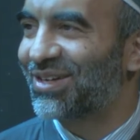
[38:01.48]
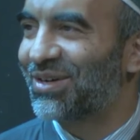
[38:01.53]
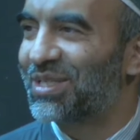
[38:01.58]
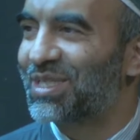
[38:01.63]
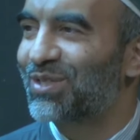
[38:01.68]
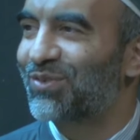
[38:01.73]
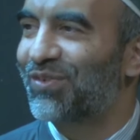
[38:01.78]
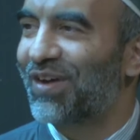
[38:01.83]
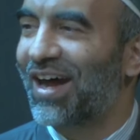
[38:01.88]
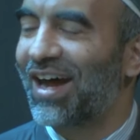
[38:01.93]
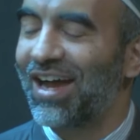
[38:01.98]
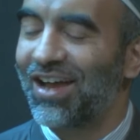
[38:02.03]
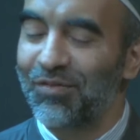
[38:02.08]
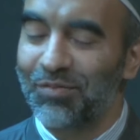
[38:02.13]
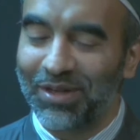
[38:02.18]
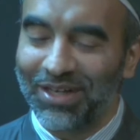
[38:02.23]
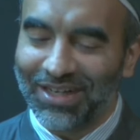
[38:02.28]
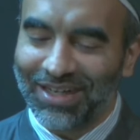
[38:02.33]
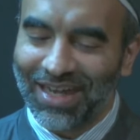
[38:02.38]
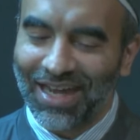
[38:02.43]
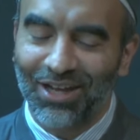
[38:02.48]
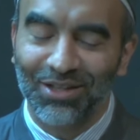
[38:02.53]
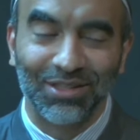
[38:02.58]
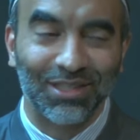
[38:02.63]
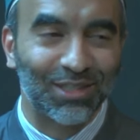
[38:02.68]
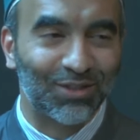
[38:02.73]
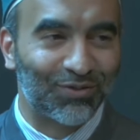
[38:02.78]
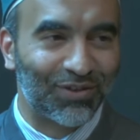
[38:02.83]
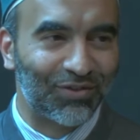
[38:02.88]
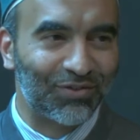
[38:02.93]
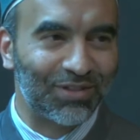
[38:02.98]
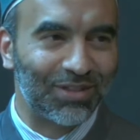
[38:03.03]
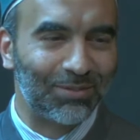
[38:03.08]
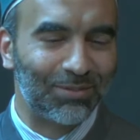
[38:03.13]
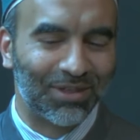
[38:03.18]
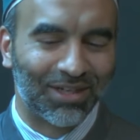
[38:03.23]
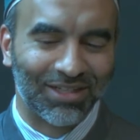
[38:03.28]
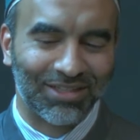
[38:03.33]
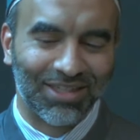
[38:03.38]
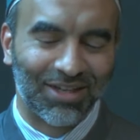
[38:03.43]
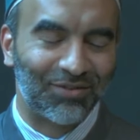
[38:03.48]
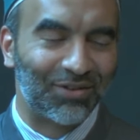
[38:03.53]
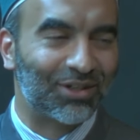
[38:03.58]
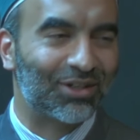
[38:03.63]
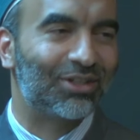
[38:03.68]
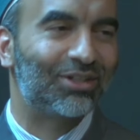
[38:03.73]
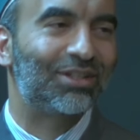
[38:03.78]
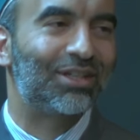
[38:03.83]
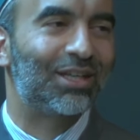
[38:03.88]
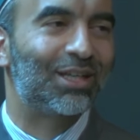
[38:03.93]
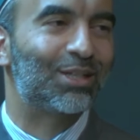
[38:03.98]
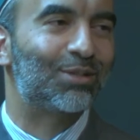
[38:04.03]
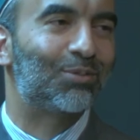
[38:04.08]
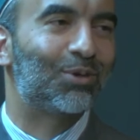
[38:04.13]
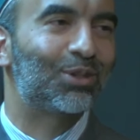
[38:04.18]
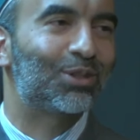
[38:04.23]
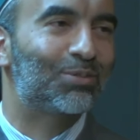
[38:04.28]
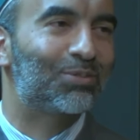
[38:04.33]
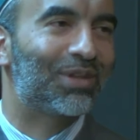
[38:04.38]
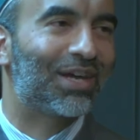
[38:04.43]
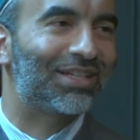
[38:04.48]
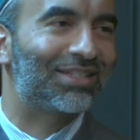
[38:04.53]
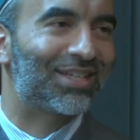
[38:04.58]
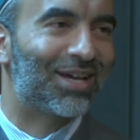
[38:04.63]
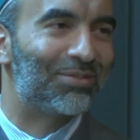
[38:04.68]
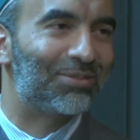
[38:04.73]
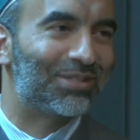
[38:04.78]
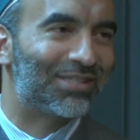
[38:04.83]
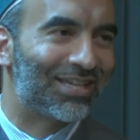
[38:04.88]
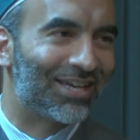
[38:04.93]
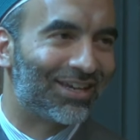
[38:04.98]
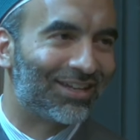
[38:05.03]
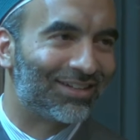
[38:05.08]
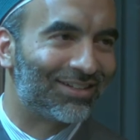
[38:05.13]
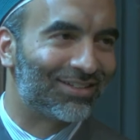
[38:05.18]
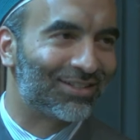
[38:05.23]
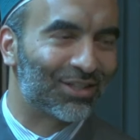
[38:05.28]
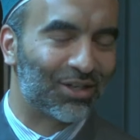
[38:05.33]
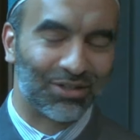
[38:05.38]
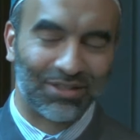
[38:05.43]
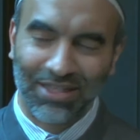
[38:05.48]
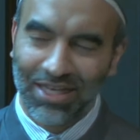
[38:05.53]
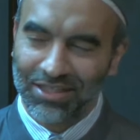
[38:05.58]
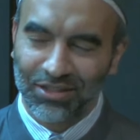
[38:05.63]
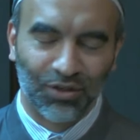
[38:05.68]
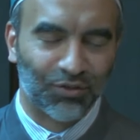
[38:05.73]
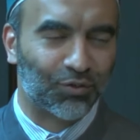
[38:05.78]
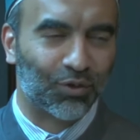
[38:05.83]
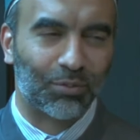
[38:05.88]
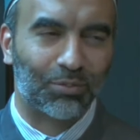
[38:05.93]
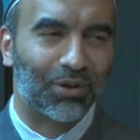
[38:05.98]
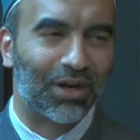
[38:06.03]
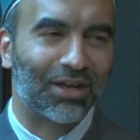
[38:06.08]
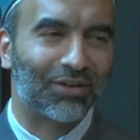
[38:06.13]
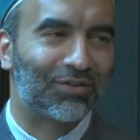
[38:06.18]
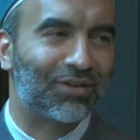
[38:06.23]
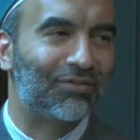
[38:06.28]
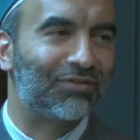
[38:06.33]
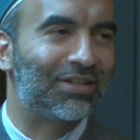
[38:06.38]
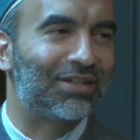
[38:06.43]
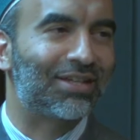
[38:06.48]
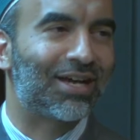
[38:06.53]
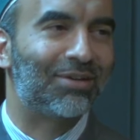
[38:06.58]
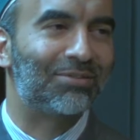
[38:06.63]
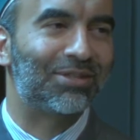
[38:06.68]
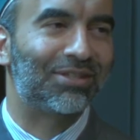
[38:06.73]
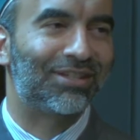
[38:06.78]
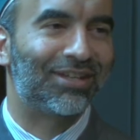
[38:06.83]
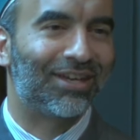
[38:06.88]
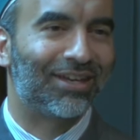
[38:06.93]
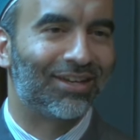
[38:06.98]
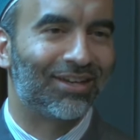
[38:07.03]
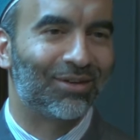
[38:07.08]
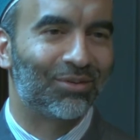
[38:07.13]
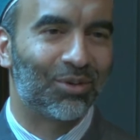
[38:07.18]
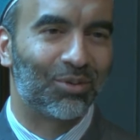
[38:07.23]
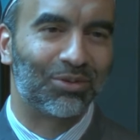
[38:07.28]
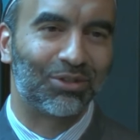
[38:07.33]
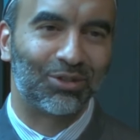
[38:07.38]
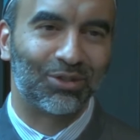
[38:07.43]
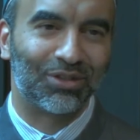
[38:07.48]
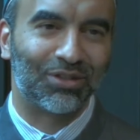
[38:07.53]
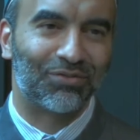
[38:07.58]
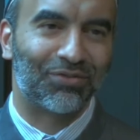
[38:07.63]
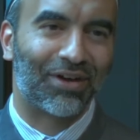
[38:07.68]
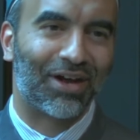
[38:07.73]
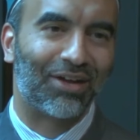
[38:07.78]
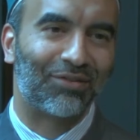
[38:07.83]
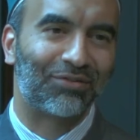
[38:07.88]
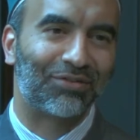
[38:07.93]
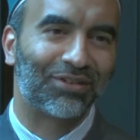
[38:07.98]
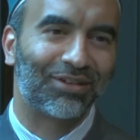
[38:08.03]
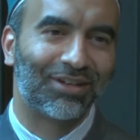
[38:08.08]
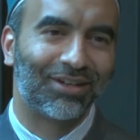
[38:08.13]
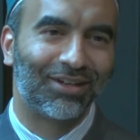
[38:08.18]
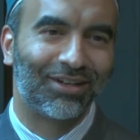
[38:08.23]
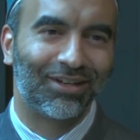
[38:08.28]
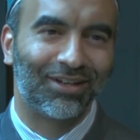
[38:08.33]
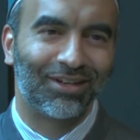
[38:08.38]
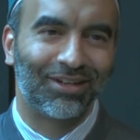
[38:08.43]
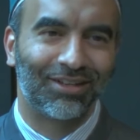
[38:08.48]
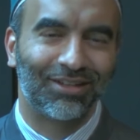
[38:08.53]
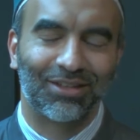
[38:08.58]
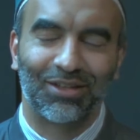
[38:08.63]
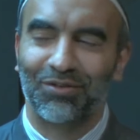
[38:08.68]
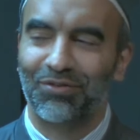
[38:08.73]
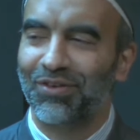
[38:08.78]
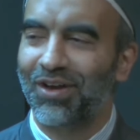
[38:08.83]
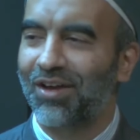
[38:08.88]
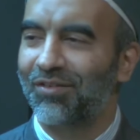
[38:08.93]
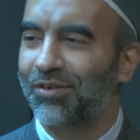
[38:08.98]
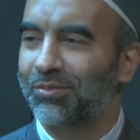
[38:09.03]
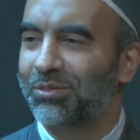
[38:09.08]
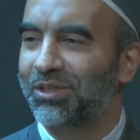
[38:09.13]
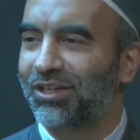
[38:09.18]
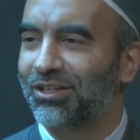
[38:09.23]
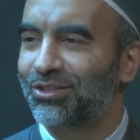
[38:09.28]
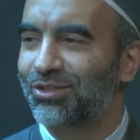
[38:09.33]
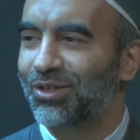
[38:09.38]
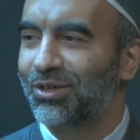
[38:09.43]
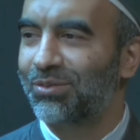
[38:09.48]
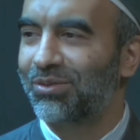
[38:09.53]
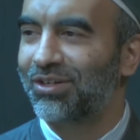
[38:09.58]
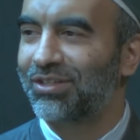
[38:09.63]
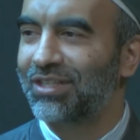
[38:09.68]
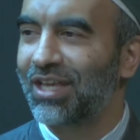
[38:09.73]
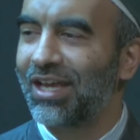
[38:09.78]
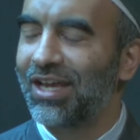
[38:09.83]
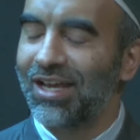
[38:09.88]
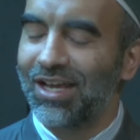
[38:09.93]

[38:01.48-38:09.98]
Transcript: it's 5, but it counts as 50 because every good deed is multiplied times 10. So it's as if we're praying 50 times a day when we do the 5 the five obligatory prayers.